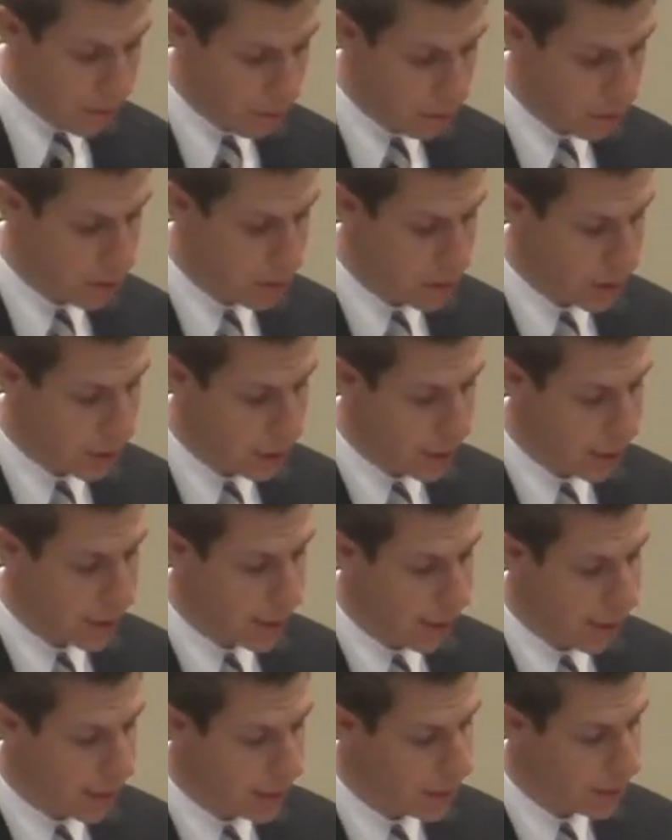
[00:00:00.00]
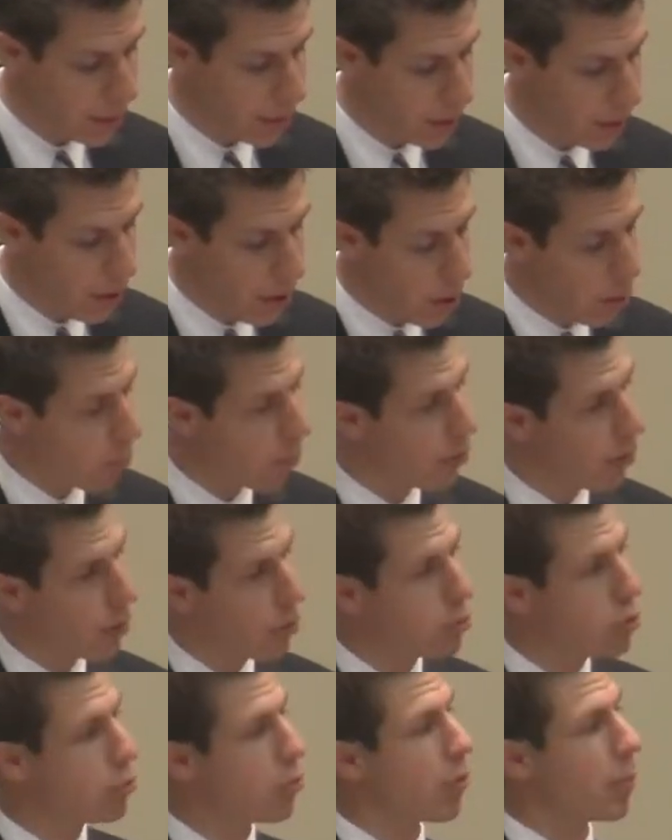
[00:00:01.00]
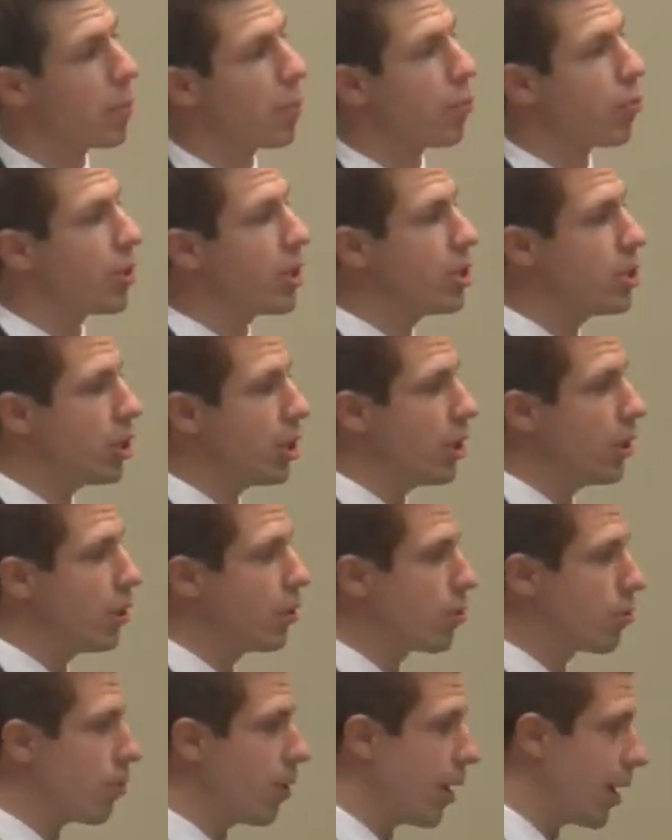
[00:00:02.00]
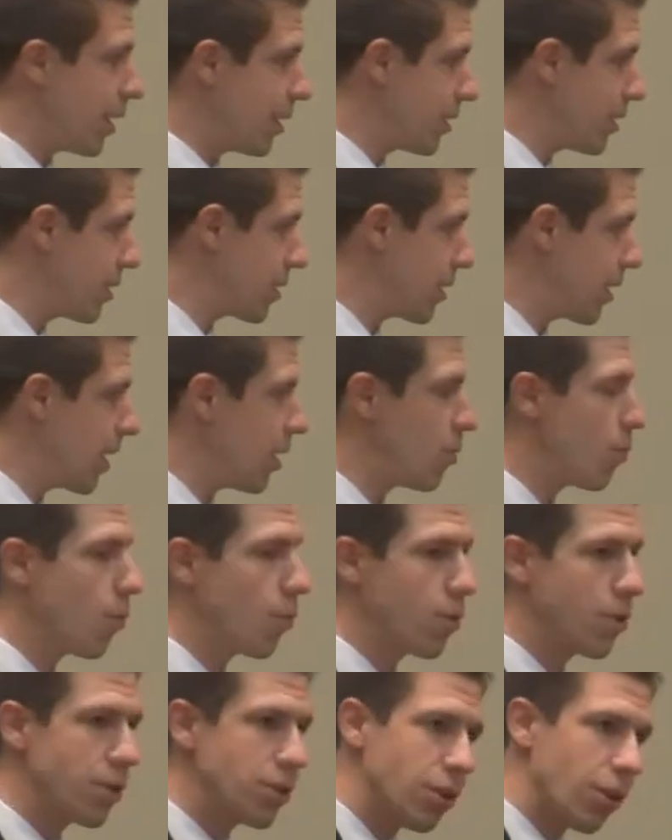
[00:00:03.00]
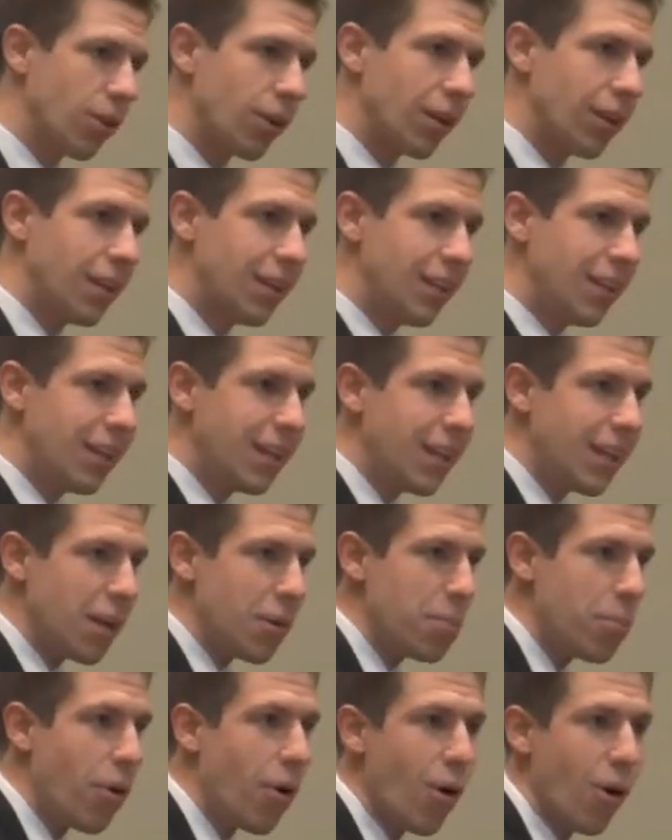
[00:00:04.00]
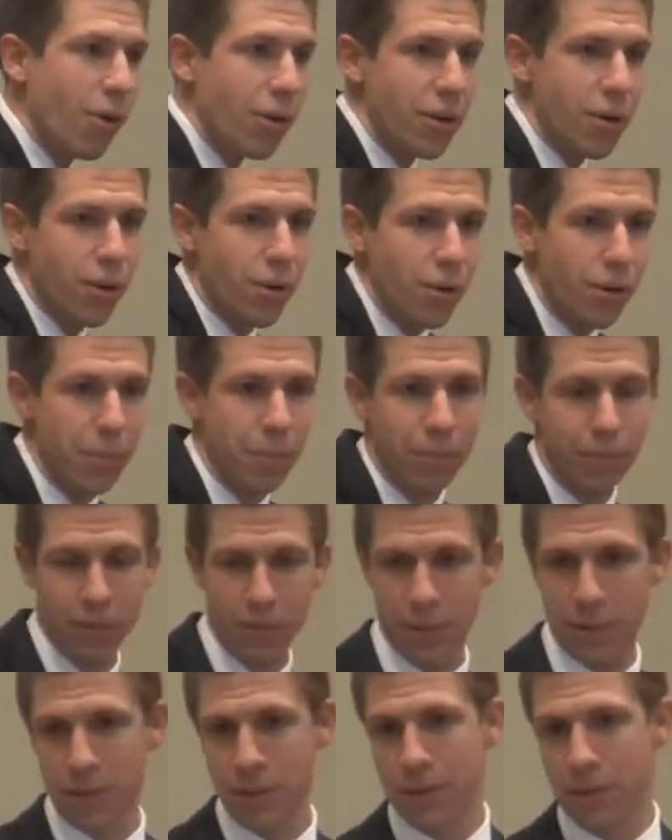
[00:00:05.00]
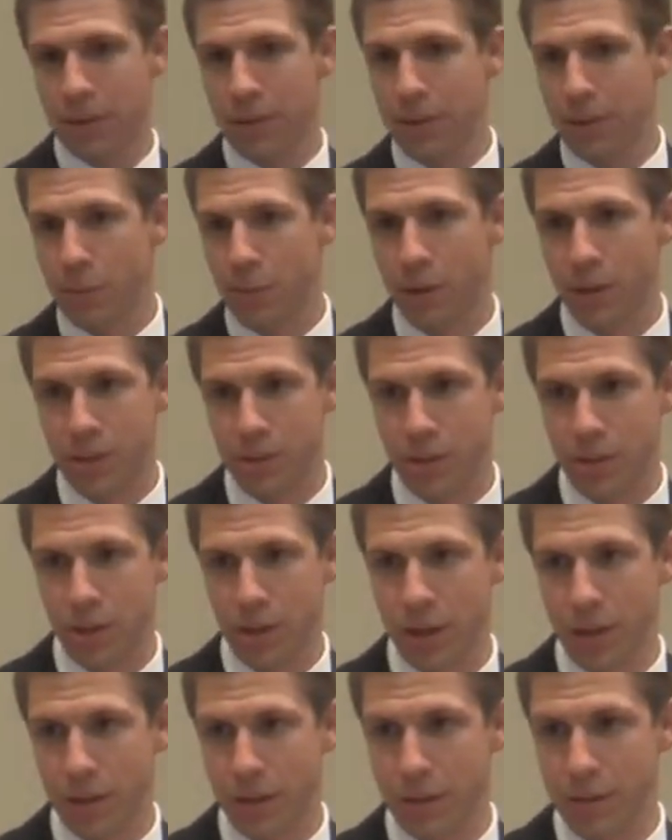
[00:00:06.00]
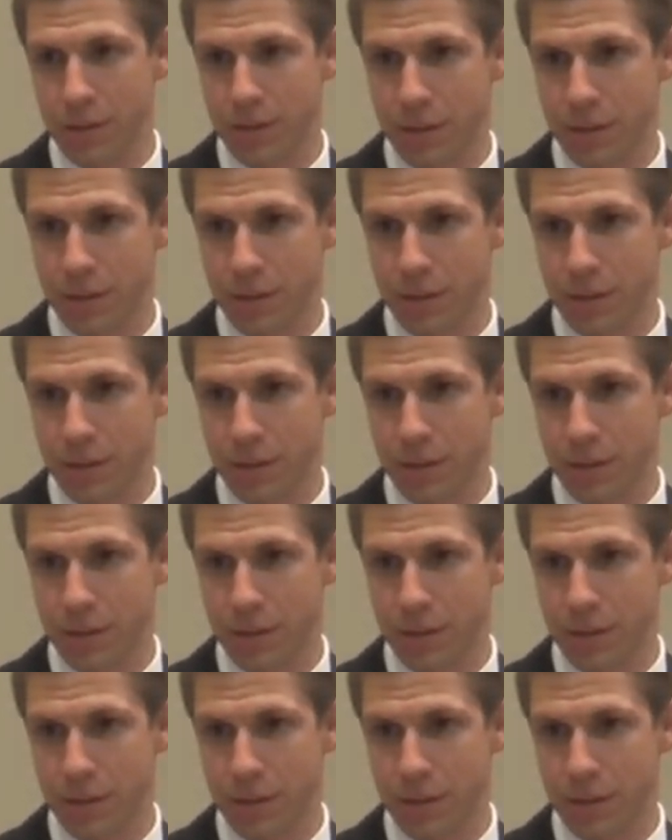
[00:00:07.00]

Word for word: verses 16 to 18, where those who are preaching Christ in order to get at Paul and hurt him while he's in jail.